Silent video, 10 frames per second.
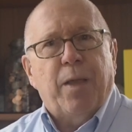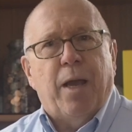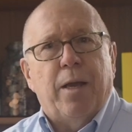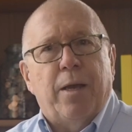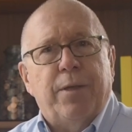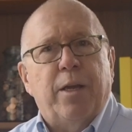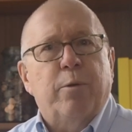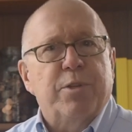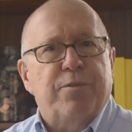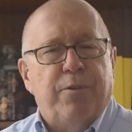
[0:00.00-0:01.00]
The Air
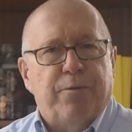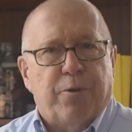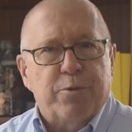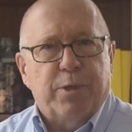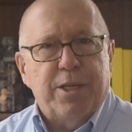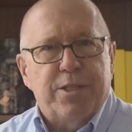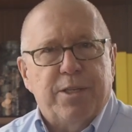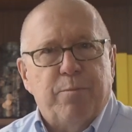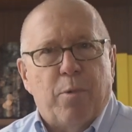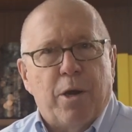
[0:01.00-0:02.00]
was first released
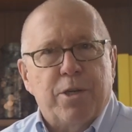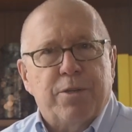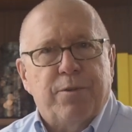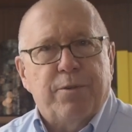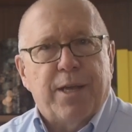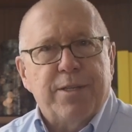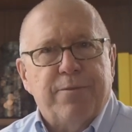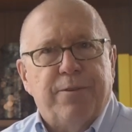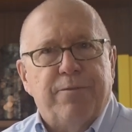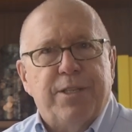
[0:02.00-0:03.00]
in March of
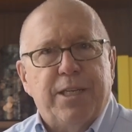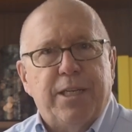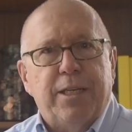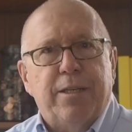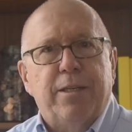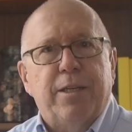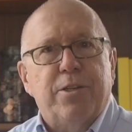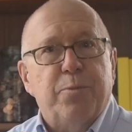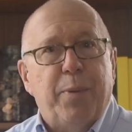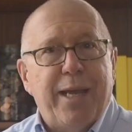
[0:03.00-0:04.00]
2015 in
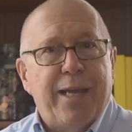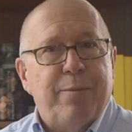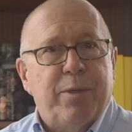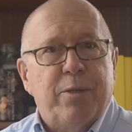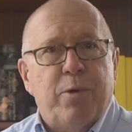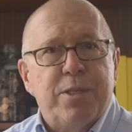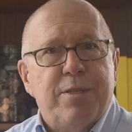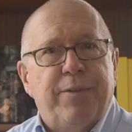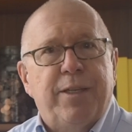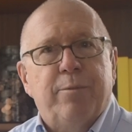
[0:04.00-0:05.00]
Japan, but it
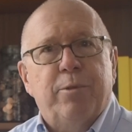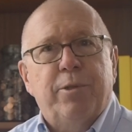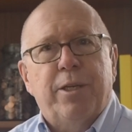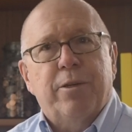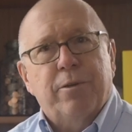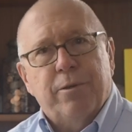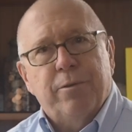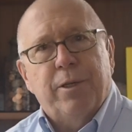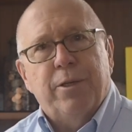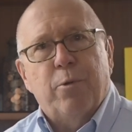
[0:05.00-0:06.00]
wasn't available here
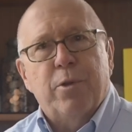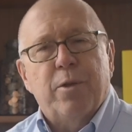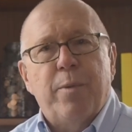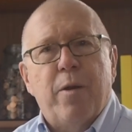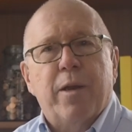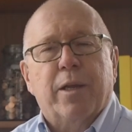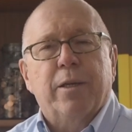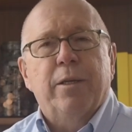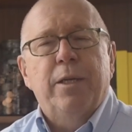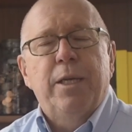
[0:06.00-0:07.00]
in North
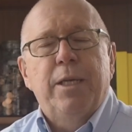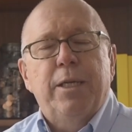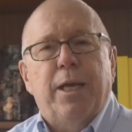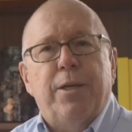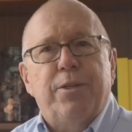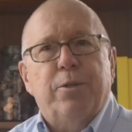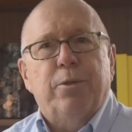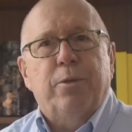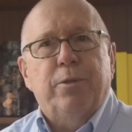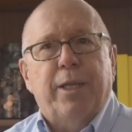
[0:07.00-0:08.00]
America
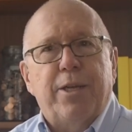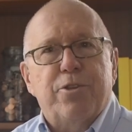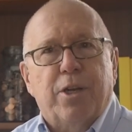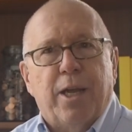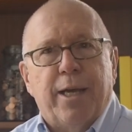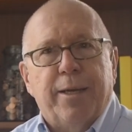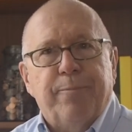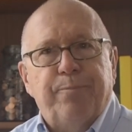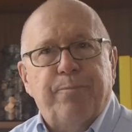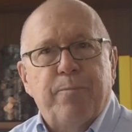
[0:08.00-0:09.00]
until late July.
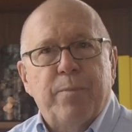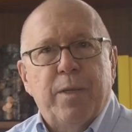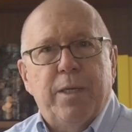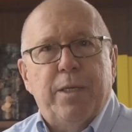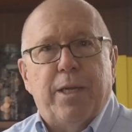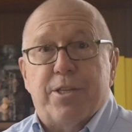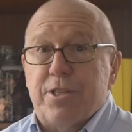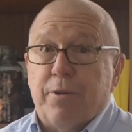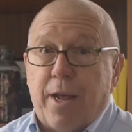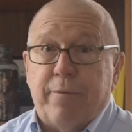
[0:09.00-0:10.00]
It's
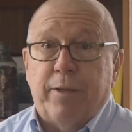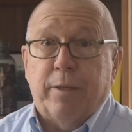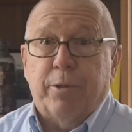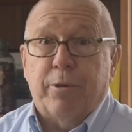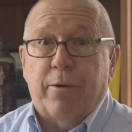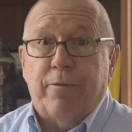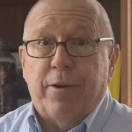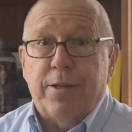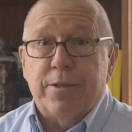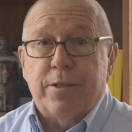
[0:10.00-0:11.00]
still not available to our
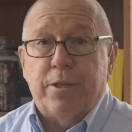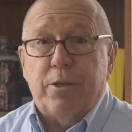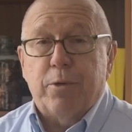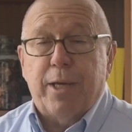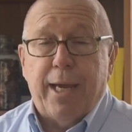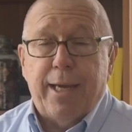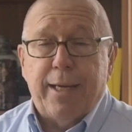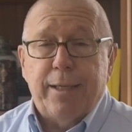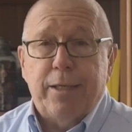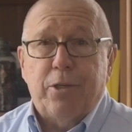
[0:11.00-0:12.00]
friends in the UK,
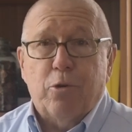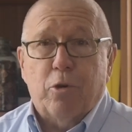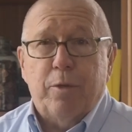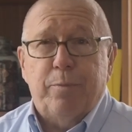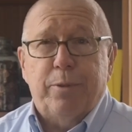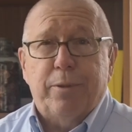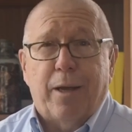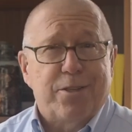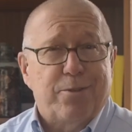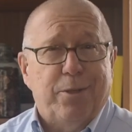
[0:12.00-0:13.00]
Europe,
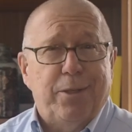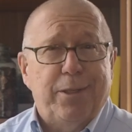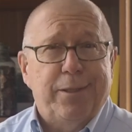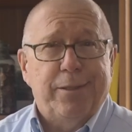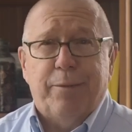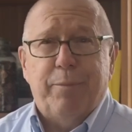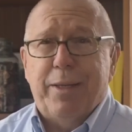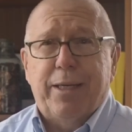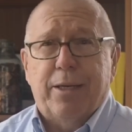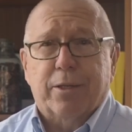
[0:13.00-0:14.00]
Australia, and
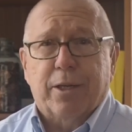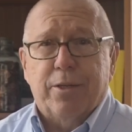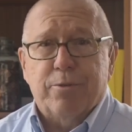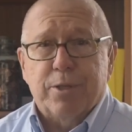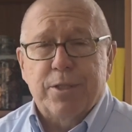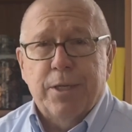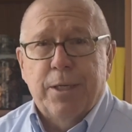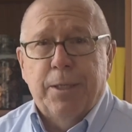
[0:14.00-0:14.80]
many other countries.